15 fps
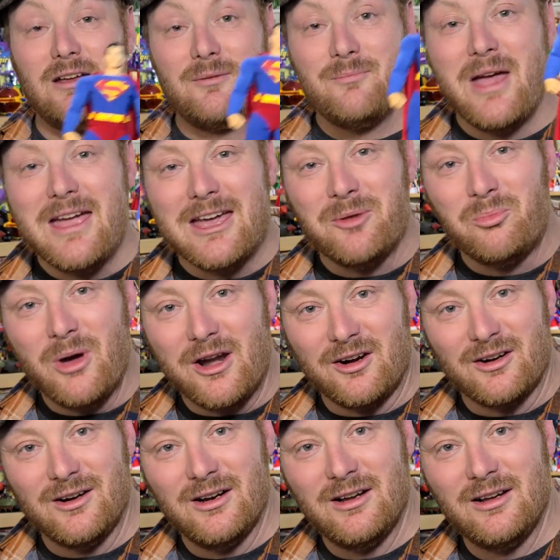make it
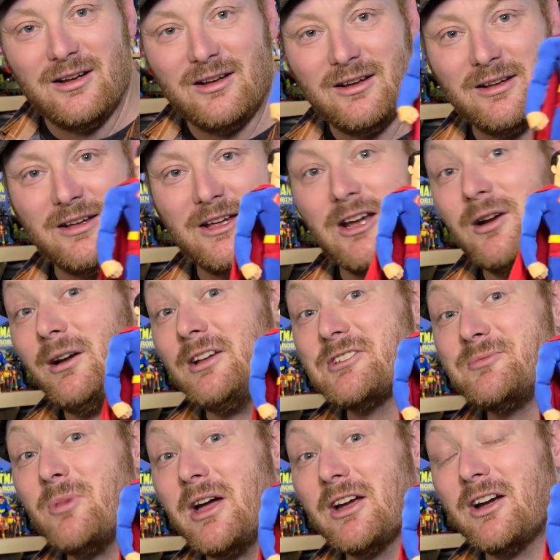better. Here
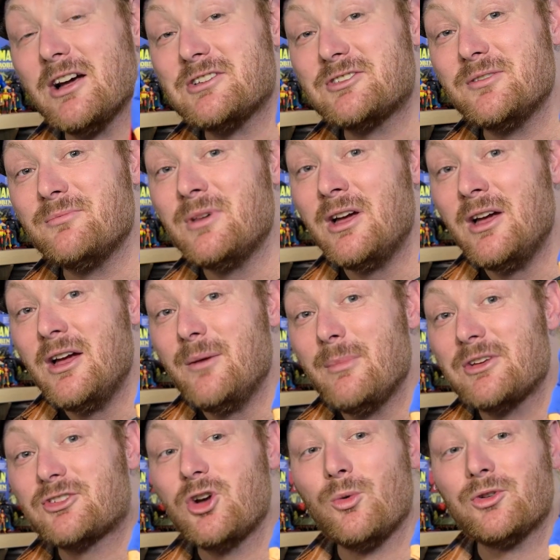is my custom
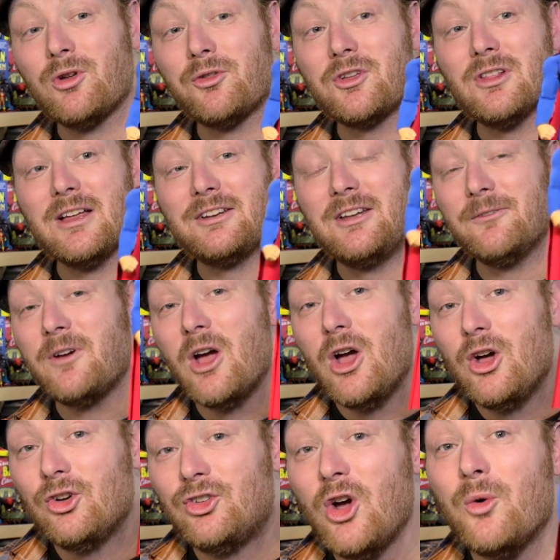Mezco one twelfth Collective
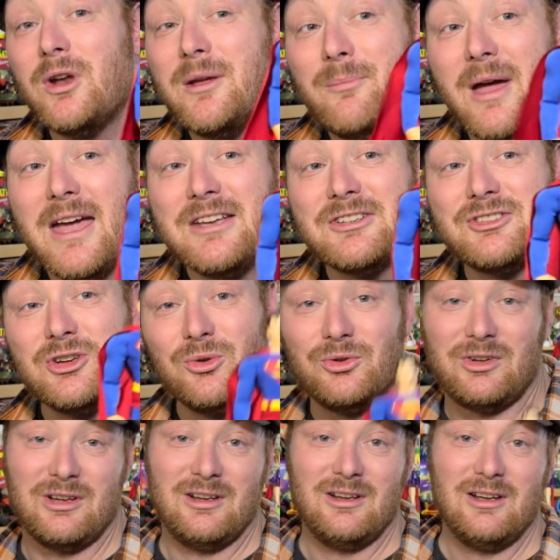Tony May
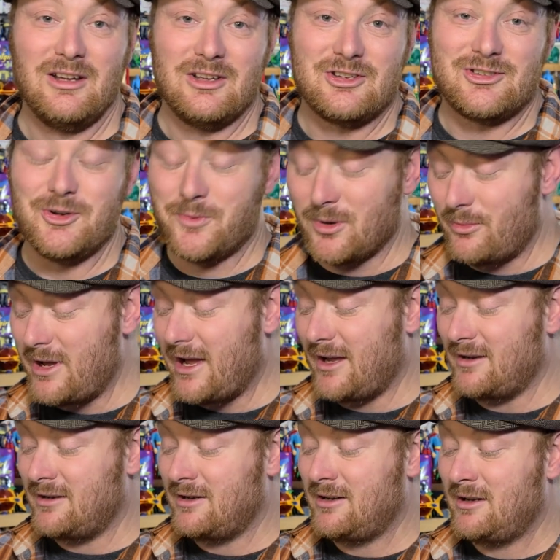suit,
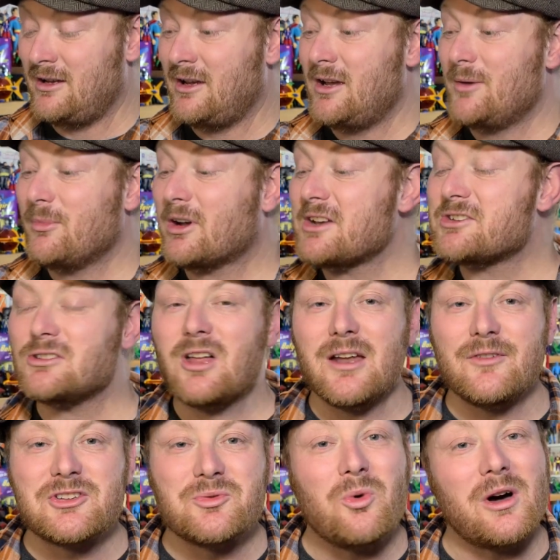Superman. Because a lot
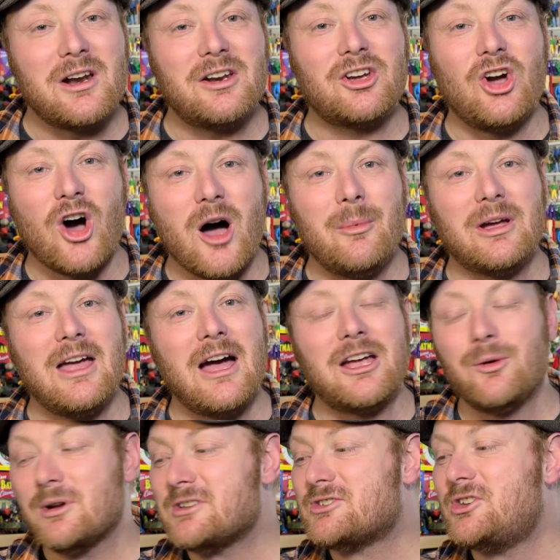of us wanted a comic
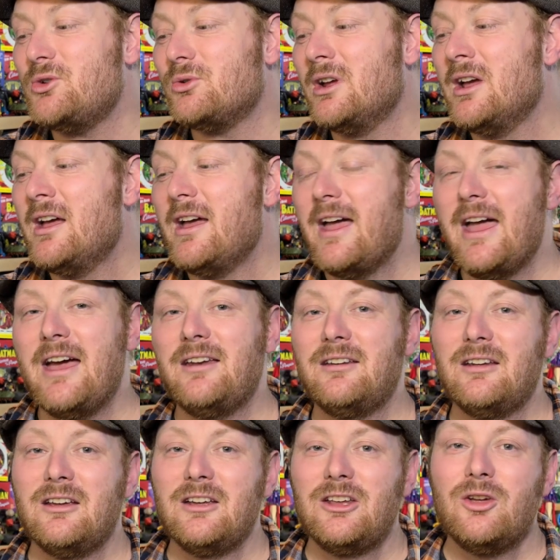accurate suit.
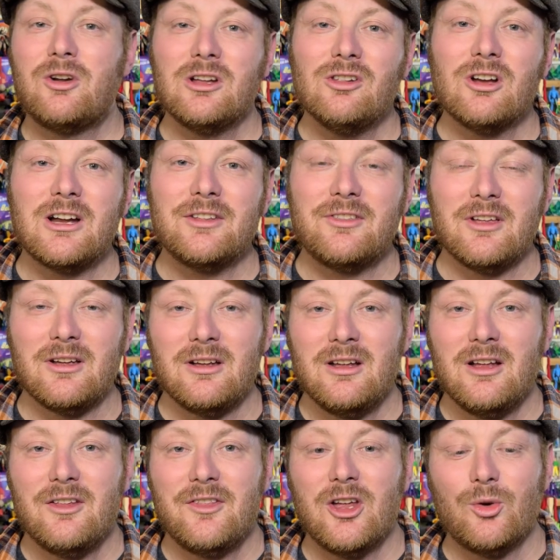And you can look at the,
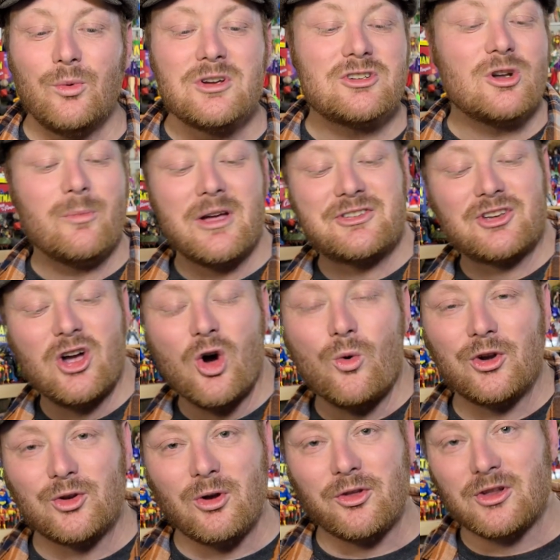the original Mezco
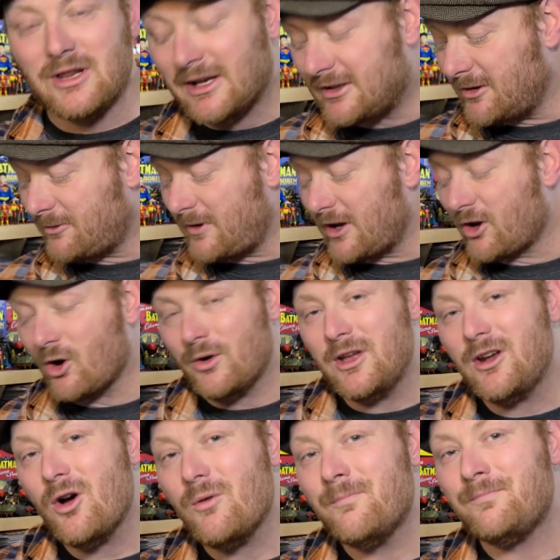one twelfth Collective and go, you
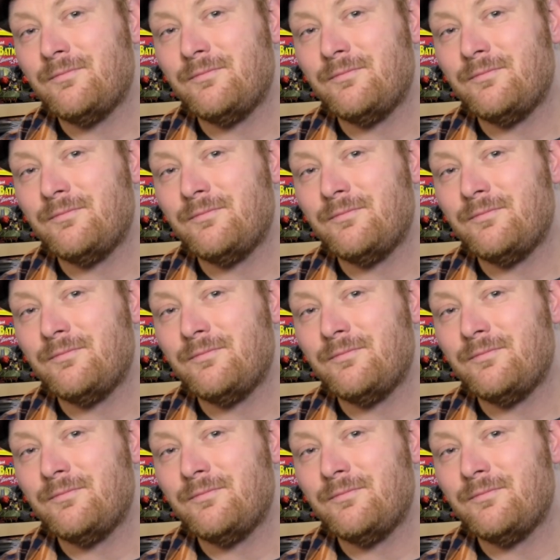know,